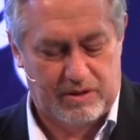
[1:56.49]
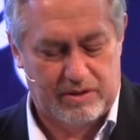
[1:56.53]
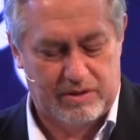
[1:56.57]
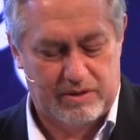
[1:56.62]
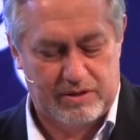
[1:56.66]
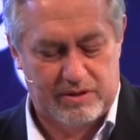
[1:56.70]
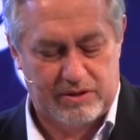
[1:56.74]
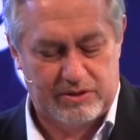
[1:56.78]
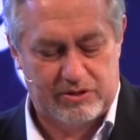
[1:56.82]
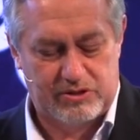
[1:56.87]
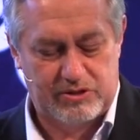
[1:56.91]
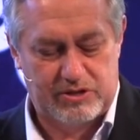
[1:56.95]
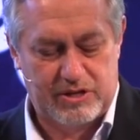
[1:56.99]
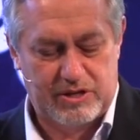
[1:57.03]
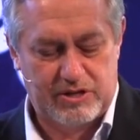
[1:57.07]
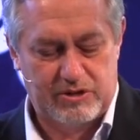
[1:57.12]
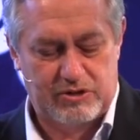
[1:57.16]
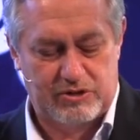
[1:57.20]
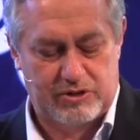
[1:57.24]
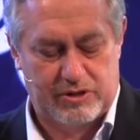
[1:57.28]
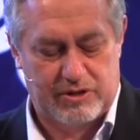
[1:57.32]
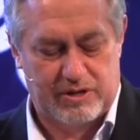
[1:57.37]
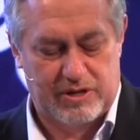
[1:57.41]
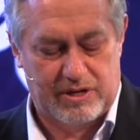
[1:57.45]
The
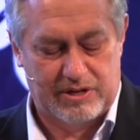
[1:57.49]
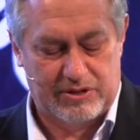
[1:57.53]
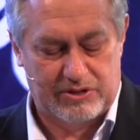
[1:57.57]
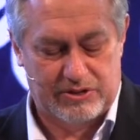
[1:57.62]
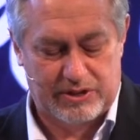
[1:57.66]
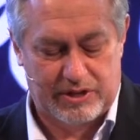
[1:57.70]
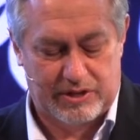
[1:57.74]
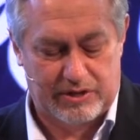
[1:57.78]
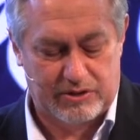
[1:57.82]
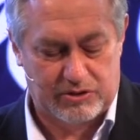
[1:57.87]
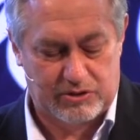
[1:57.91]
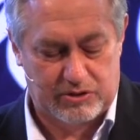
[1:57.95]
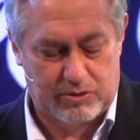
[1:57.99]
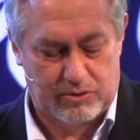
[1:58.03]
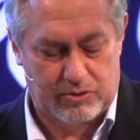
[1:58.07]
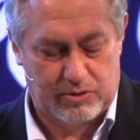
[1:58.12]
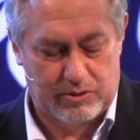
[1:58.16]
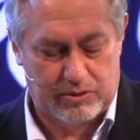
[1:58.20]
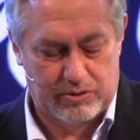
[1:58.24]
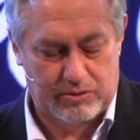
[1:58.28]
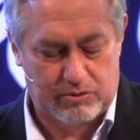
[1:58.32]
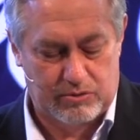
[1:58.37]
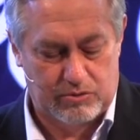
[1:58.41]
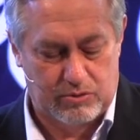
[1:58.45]
distinction, he said, is
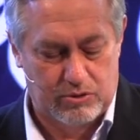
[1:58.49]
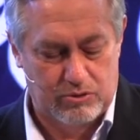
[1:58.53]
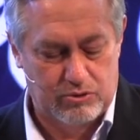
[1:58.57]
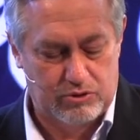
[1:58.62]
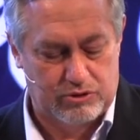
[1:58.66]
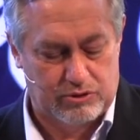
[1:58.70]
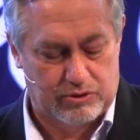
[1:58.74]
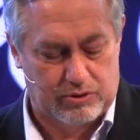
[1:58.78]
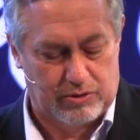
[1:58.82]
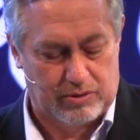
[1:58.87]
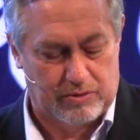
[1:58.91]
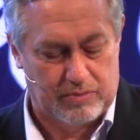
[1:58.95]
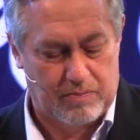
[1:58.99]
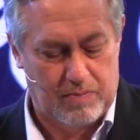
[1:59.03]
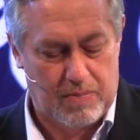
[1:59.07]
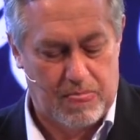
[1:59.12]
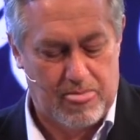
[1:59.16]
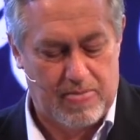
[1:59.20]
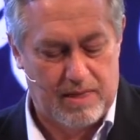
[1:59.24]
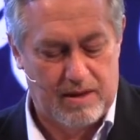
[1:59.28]
cr- crucial.